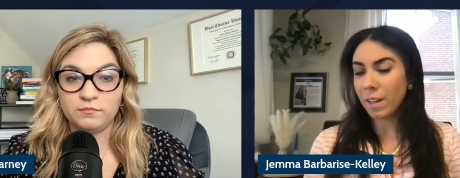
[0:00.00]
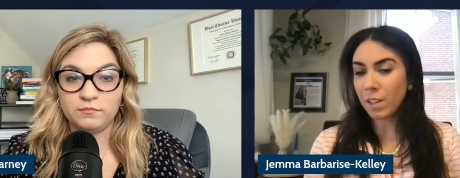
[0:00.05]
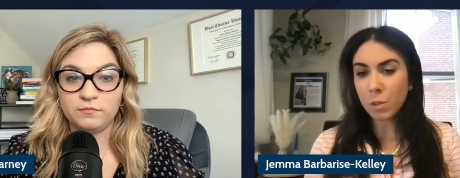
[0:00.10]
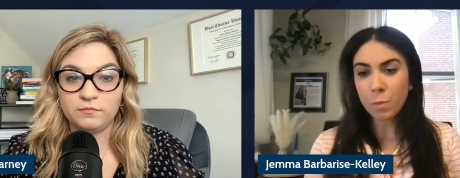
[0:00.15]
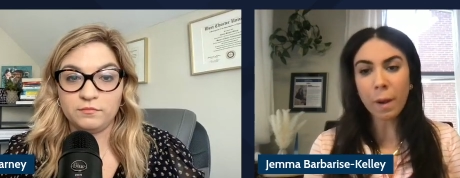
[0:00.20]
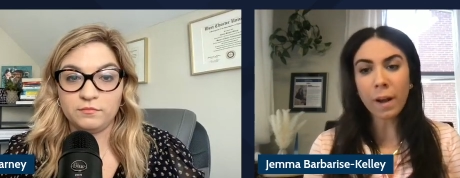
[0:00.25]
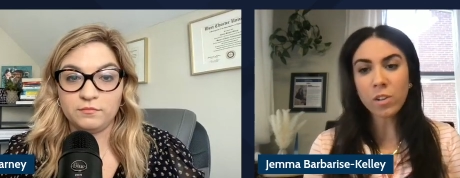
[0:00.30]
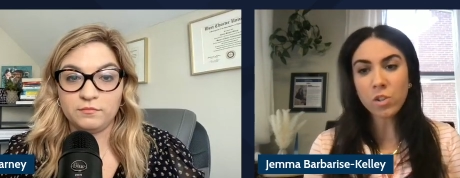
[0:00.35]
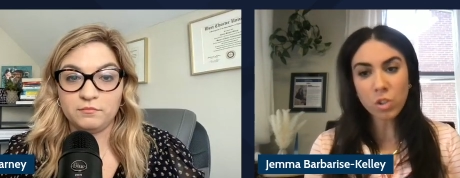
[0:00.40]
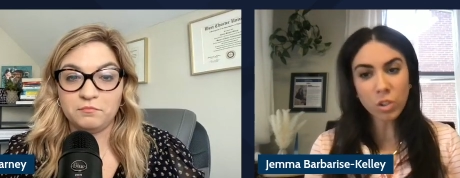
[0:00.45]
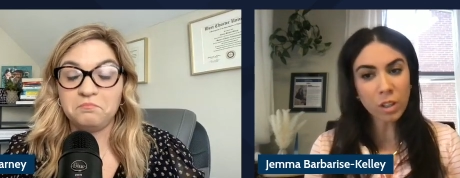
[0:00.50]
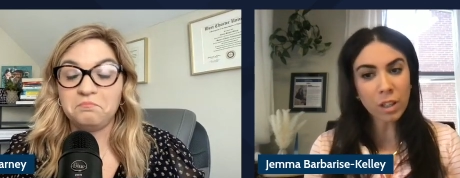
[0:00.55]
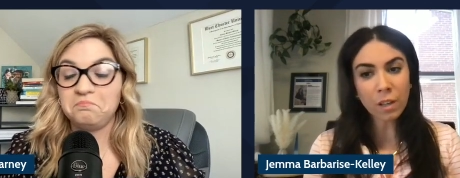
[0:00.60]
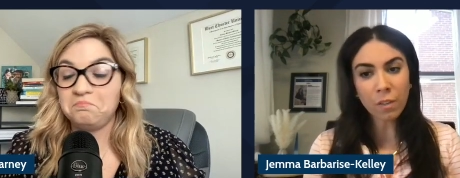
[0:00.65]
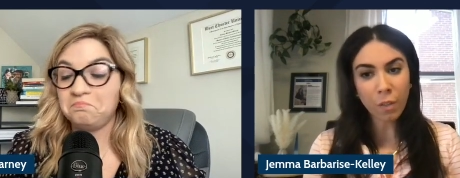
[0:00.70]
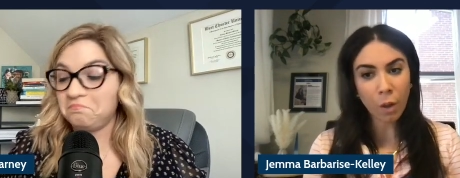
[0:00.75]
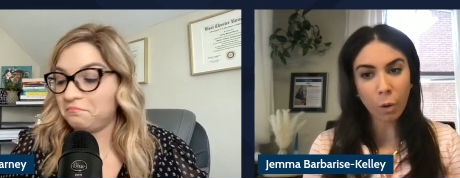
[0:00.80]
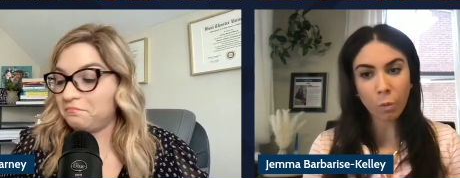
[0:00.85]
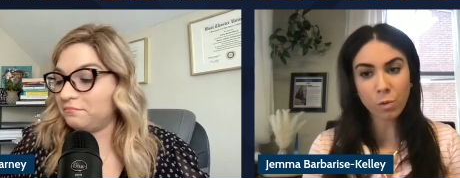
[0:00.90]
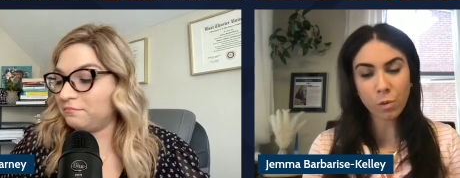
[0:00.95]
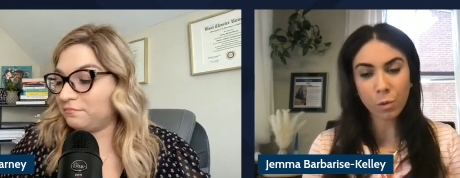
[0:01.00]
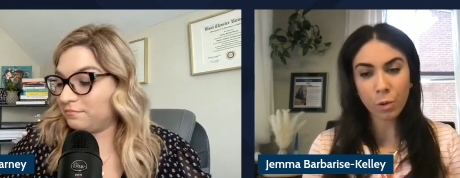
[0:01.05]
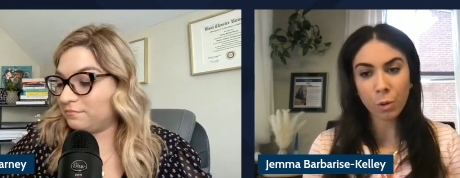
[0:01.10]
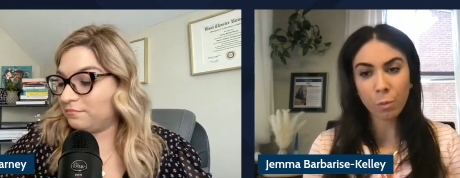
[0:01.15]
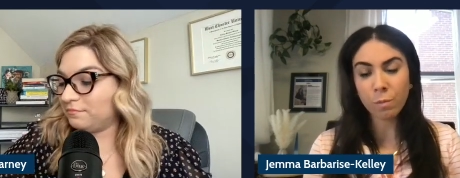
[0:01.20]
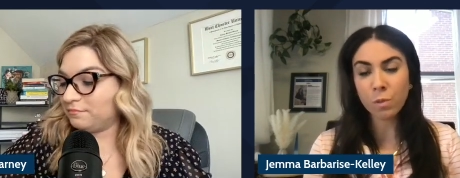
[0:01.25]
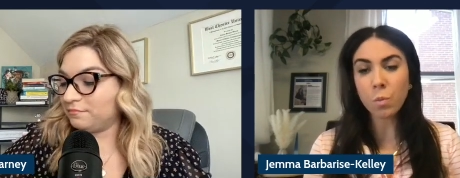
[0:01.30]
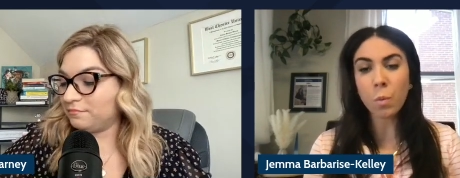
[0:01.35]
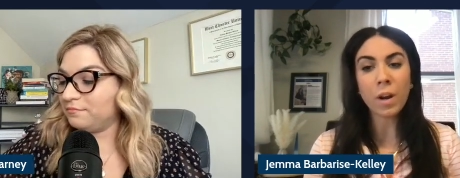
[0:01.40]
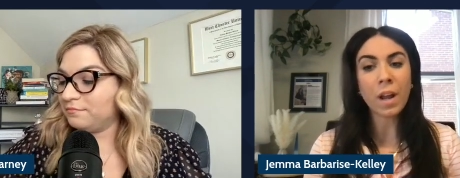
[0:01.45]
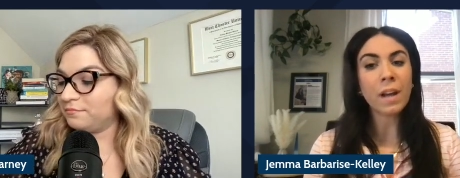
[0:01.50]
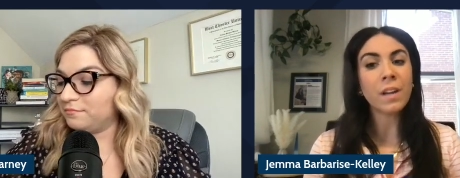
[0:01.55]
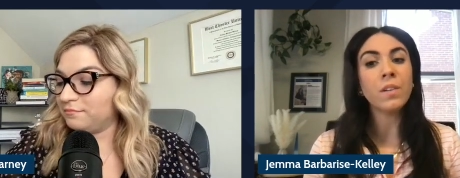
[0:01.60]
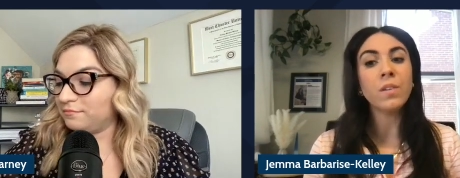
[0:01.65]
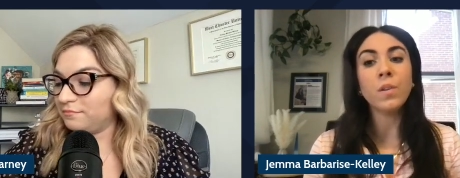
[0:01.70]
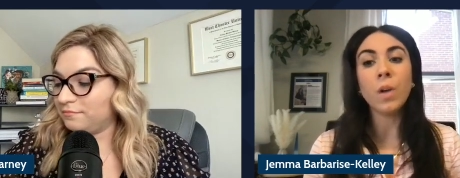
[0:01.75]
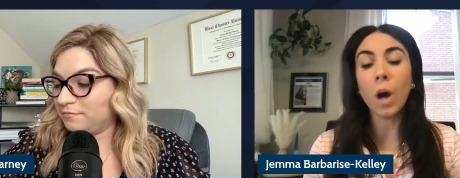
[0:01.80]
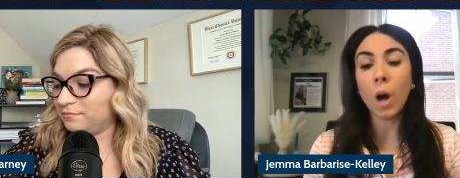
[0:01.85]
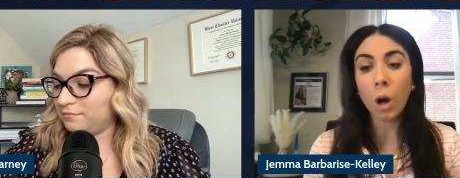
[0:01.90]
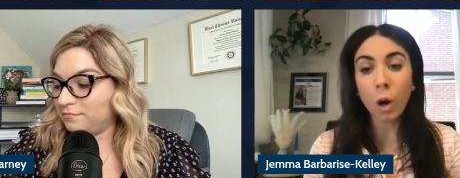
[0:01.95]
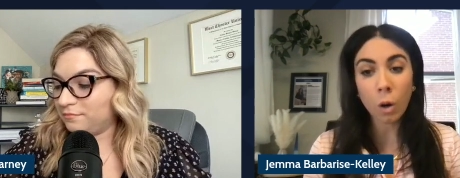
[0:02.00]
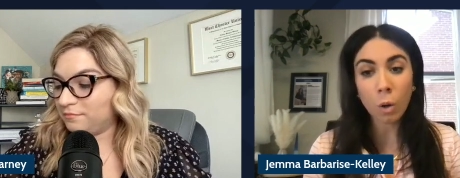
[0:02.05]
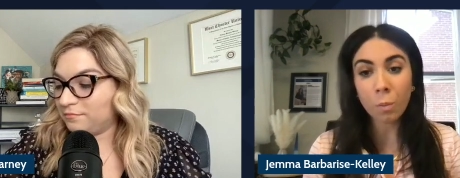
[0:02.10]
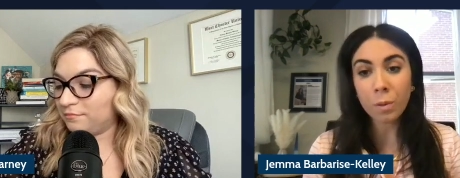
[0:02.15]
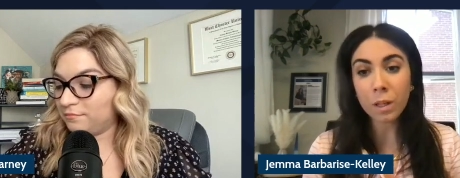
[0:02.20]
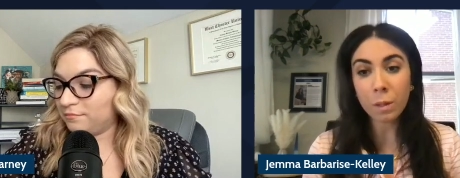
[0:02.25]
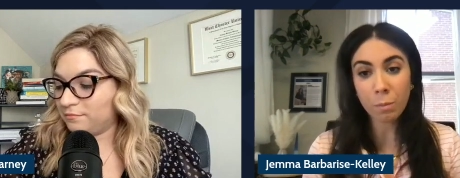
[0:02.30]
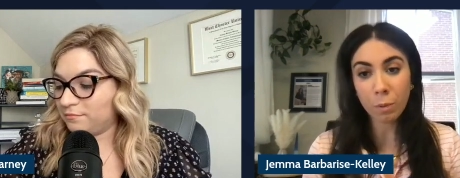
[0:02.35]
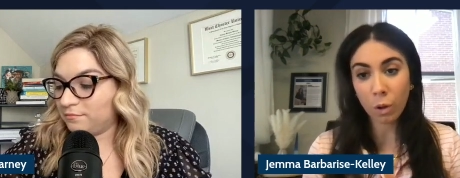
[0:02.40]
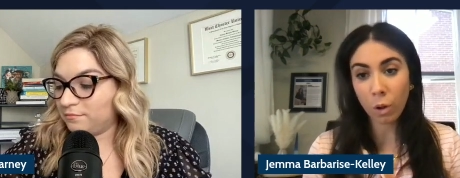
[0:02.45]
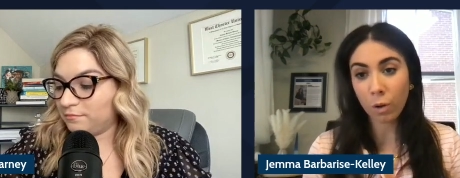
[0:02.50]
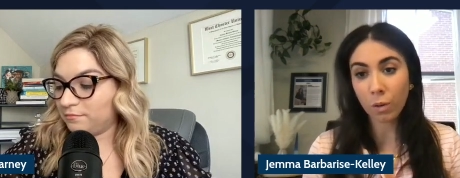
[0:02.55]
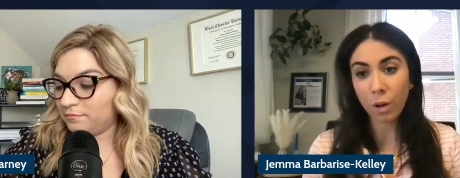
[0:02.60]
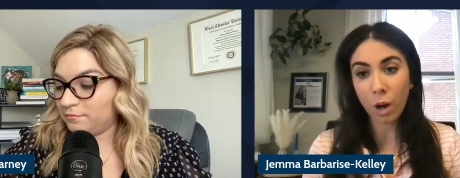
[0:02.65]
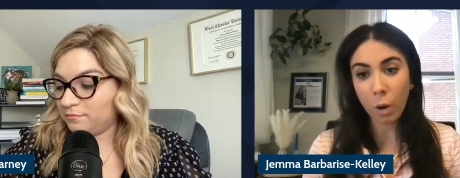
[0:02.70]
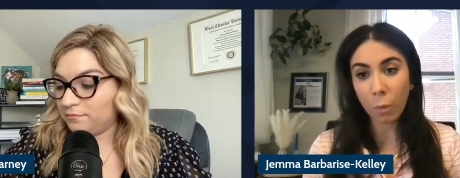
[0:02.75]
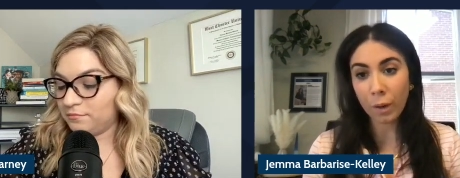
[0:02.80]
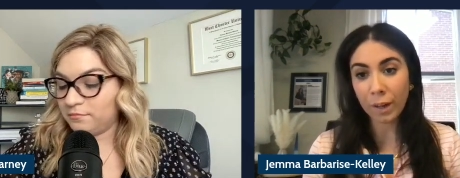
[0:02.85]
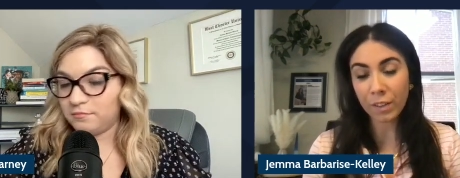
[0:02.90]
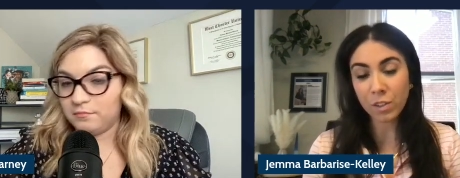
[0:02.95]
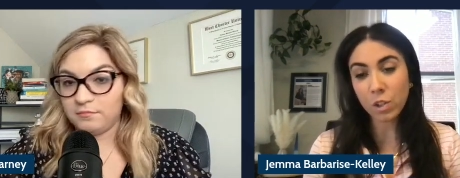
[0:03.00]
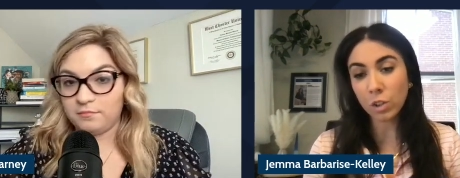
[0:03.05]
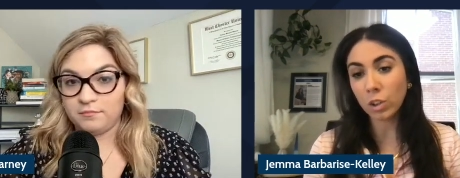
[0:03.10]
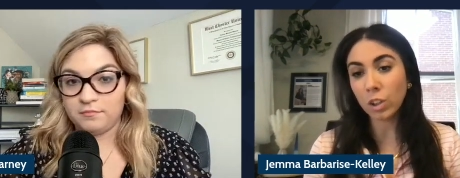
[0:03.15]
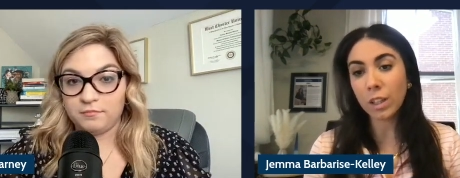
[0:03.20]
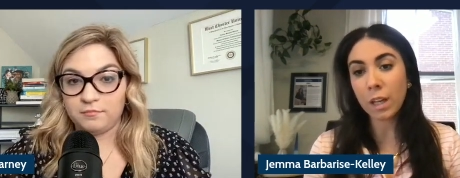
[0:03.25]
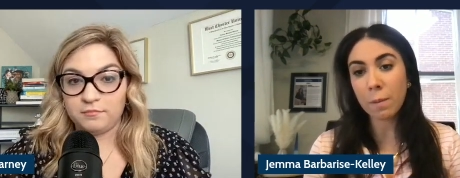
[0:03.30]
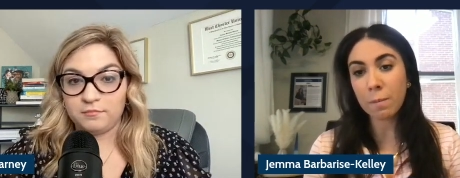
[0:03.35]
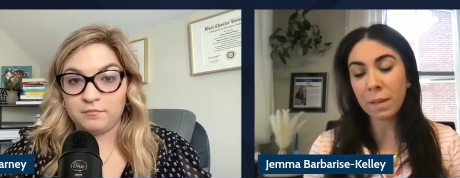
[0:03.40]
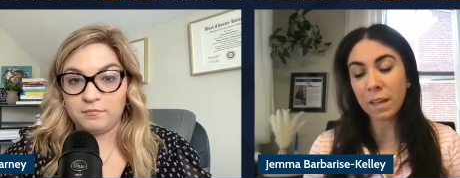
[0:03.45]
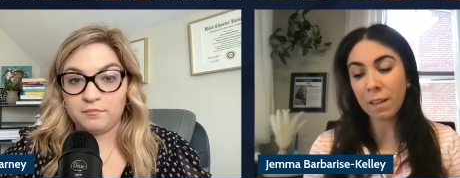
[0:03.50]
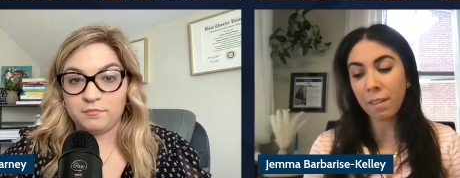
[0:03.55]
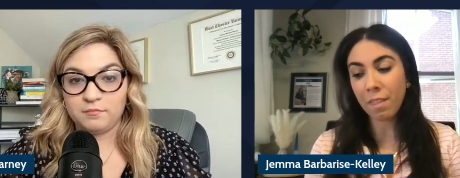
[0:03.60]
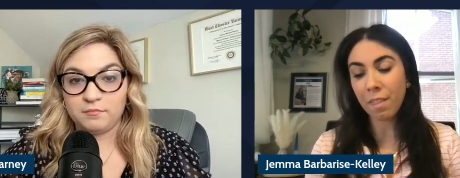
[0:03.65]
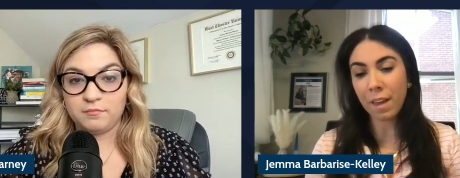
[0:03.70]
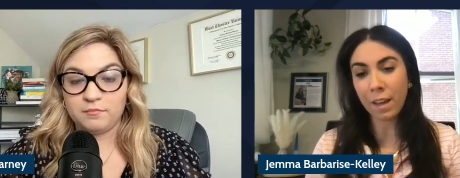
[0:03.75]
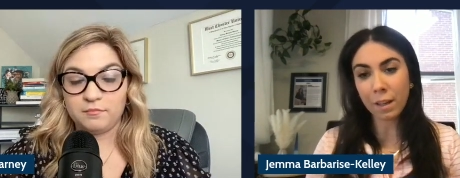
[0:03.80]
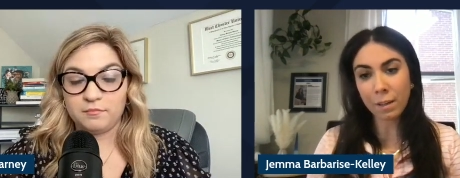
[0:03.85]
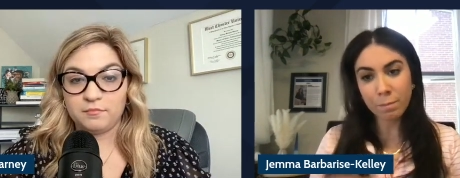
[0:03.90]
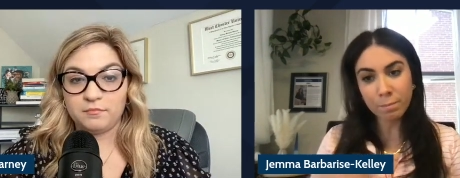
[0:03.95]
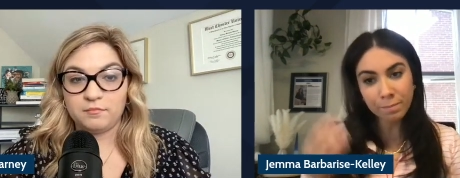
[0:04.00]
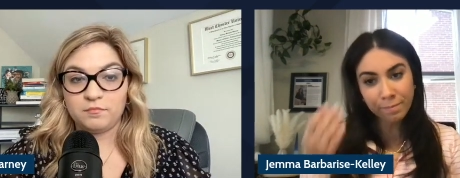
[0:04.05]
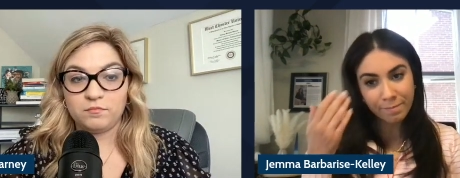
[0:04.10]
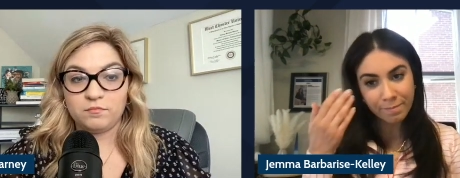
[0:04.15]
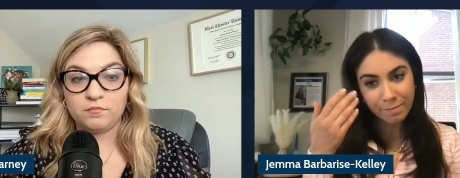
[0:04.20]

Speaker 1: especially in those rooms when I know people are going to look at me and think,